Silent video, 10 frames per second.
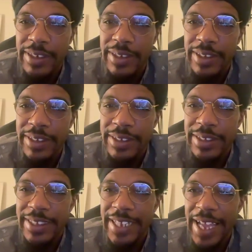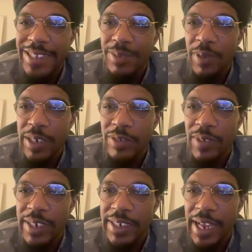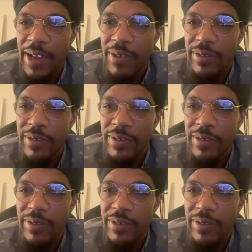This is the gas price right now.